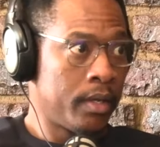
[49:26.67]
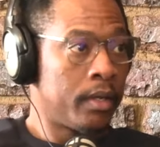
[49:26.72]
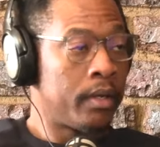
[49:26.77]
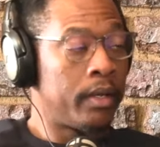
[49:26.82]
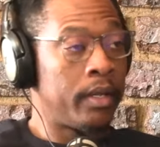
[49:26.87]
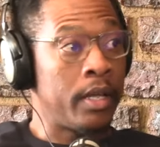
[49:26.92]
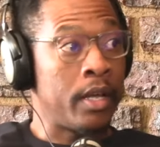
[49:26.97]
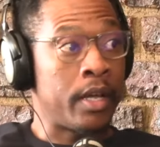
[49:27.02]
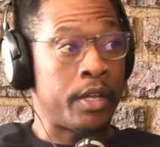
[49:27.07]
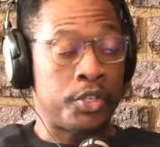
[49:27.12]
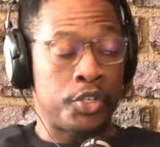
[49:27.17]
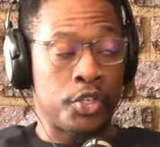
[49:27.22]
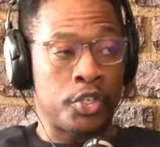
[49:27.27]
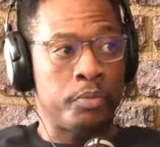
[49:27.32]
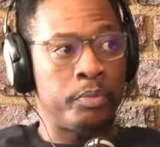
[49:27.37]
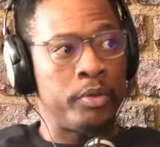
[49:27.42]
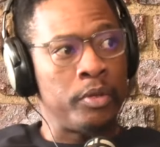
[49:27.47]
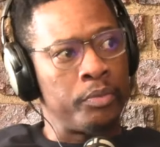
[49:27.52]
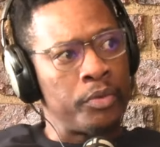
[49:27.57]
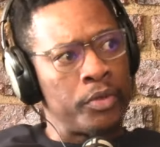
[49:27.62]
Yeah, and church
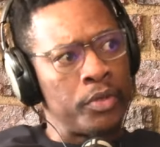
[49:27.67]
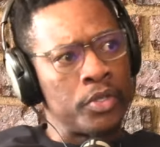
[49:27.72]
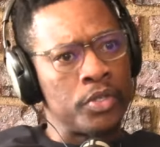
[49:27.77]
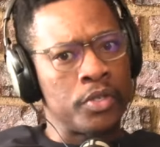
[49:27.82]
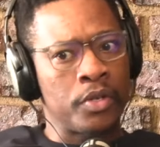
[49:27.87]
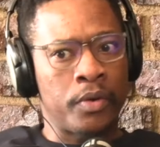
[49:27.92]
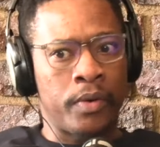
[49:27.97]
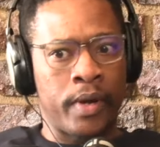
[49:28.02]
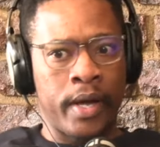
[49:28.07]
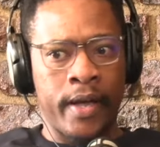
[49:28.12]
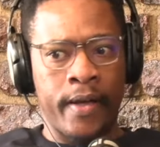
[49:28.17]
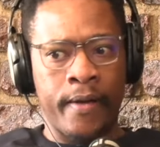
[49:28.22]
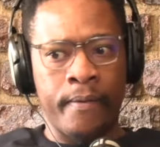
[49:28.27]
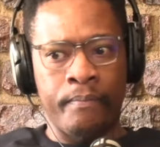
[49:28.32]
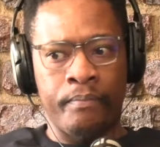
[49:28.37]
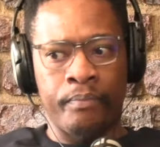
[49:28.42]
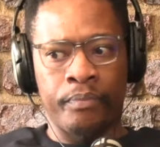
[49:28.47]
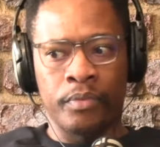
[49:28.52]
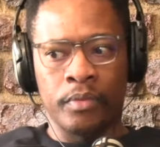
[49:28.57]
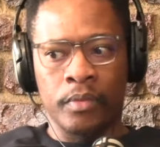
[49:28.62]
people. So mm.
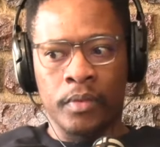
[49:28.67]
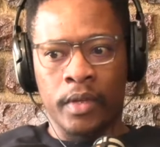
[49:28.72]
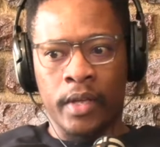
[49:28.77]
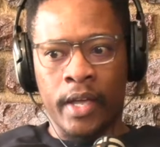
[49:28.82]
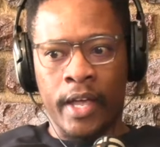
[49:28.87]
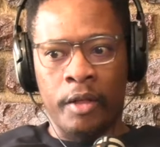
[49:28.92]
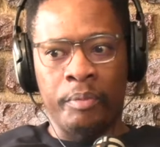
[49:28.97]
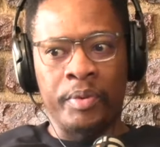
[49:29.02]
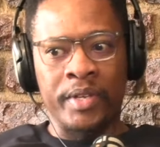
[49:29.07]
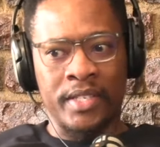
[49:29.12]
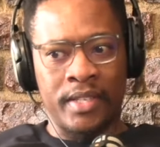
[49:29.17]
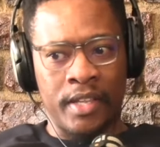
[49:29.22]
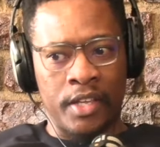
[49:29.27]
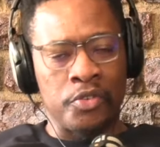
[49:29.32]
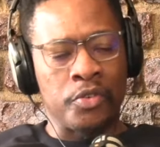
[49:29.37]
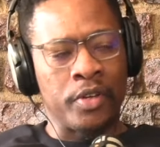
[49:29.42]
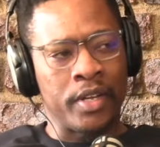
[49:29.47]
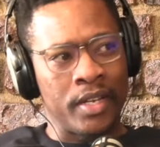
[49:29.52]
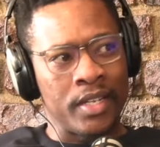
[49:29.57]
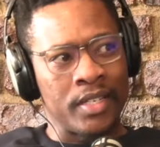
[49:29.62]
um, help us there
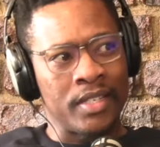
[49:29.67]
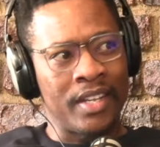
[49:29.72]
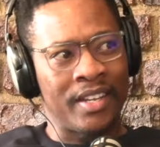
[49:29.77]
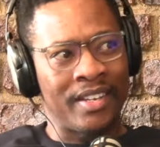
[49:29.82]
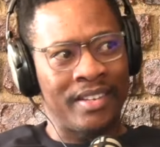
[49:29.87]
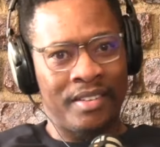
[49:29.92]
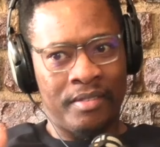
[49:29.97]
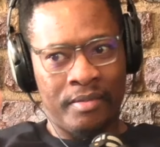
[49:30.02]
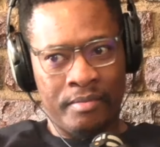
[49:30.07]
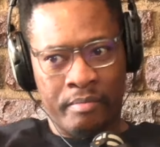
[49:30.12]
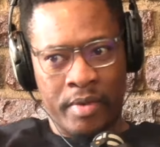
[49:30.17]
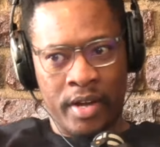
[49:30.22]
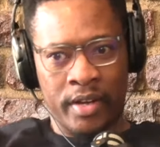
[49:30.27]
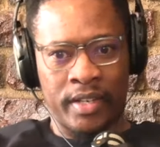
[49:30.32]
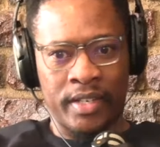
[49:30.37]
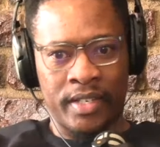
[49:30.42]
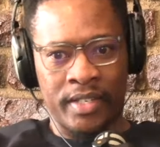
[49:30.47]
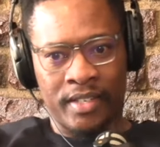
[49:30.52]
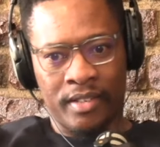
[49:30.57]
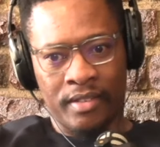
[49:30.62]
to understand
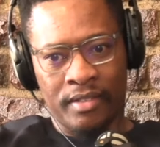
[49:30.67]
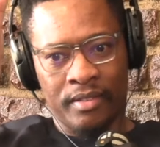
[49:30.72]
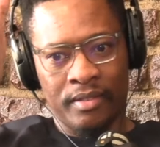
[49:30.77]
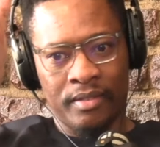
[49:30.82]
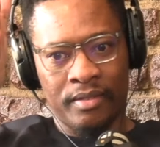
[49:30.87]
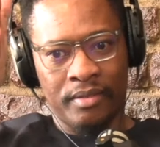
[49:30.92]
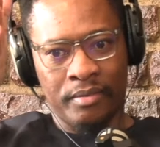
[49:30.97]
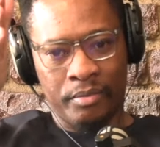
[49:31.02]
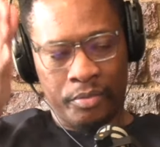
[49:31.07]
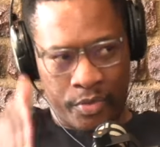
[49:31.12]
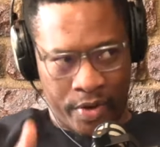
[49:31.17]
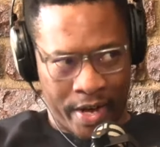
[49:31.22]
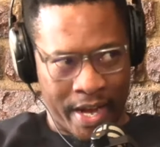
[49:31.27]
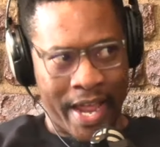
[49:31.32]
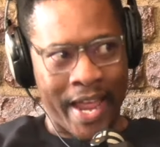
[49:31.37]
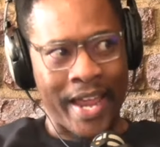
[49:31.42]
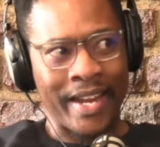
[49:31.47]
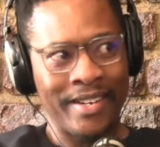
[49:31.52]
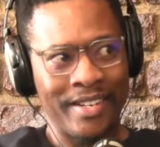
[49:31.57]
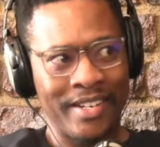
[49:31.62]
marketing yeah.
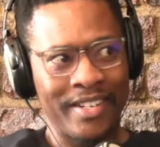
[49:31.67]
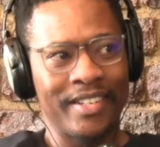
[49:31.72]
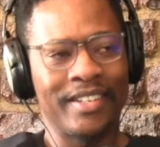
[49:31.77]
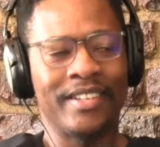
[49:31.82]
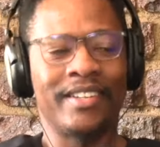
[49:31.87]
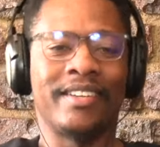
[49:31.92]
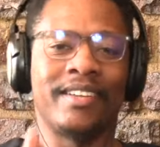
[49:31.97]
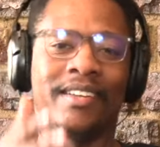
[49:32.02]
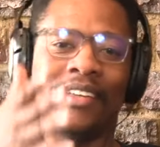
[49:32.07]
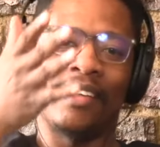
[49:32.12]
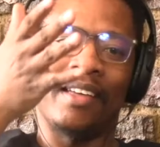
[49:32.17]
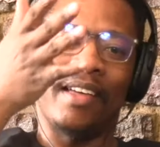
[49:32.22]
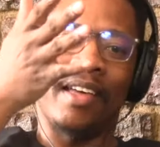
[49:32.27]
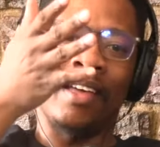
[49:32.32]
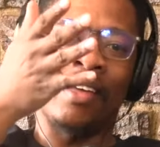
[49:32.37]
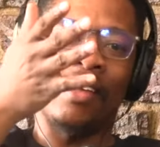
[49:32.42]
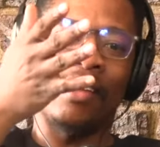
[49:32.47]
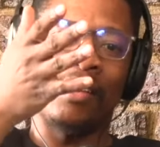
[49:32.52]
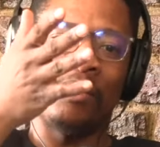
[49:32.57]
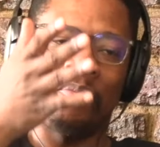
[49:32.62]
brand mm.
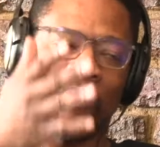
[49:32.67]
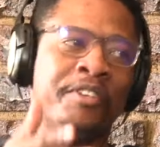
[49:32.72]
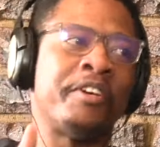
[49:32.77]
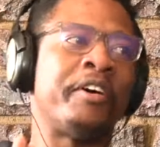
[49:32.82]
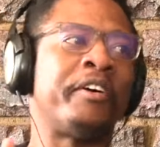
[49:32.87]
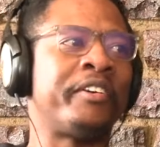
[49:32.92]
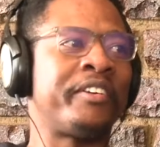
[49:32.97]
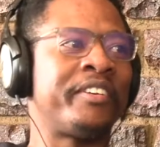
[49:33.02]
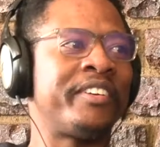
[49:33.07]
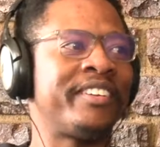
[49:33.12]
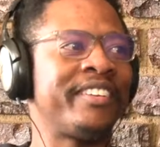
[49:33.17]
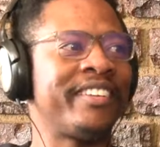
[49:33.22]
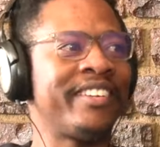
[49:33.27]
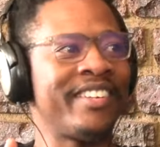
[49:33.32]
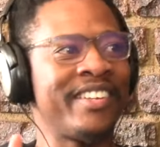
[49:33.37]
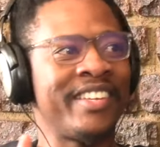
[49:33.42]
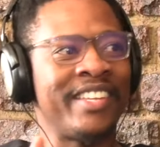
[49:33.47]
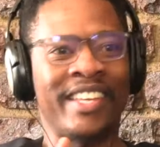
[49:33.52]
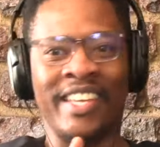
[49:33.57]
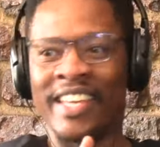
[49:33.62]
and PR.
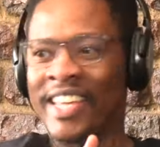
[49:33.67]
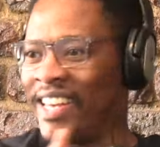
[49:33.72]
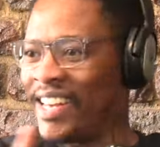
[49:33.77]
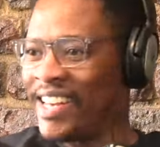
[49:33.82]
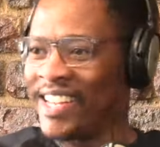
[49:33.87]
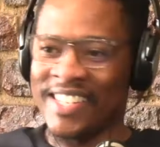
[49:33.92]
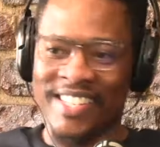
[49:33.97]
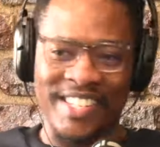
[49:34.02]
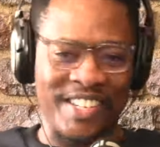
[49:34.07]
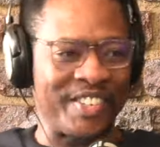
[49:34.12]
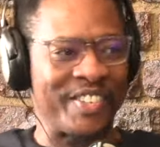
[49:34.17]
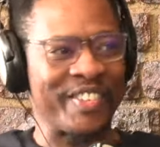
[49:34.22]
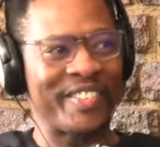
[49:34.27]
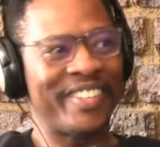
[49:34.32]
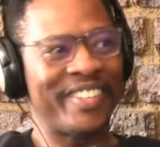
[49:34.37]
Yeah. Yini lezinto.